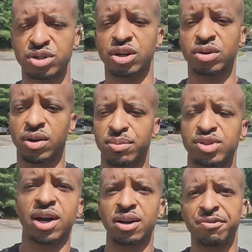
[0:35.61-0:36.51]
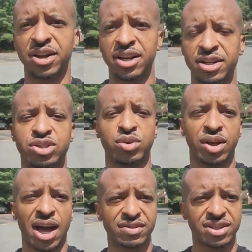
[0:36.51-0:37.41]
So I'm trying to fit it into a
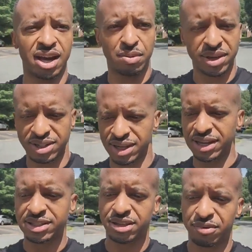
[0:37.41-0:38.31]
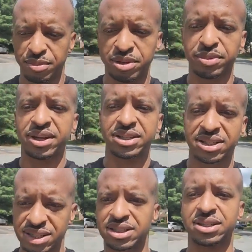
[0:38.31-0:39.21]
lifestyle. It makes it easier for me to be
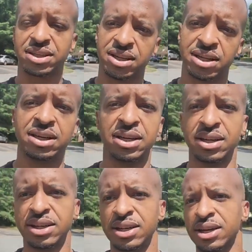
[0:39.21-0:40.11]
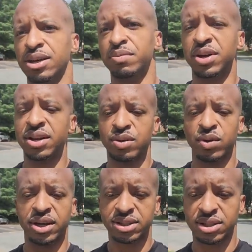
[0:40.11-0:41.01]
consistent. But
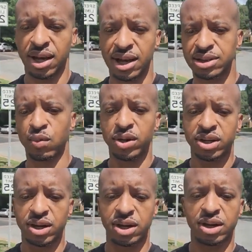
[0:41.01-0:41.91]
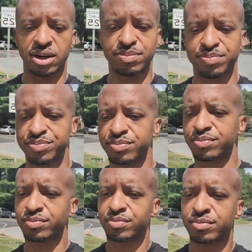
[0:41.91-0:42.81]
anyways, guys, I want to uh, um,
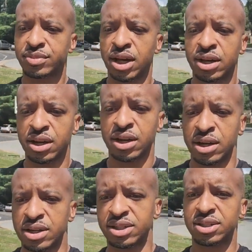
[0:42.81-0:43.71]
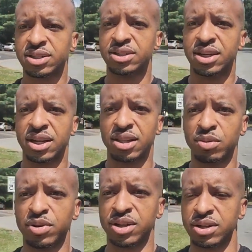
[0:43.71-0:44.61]
just dig a
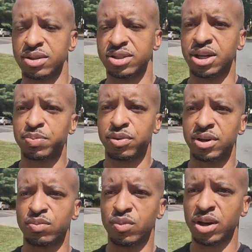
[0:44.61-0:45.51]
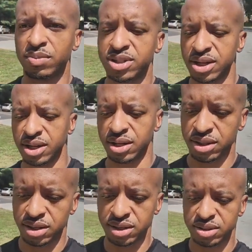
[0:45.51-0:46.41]
little bit deeper in what I'm seeing
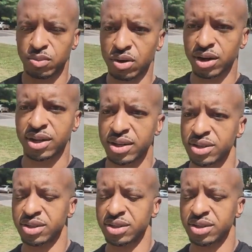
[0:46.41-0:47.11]
in this market.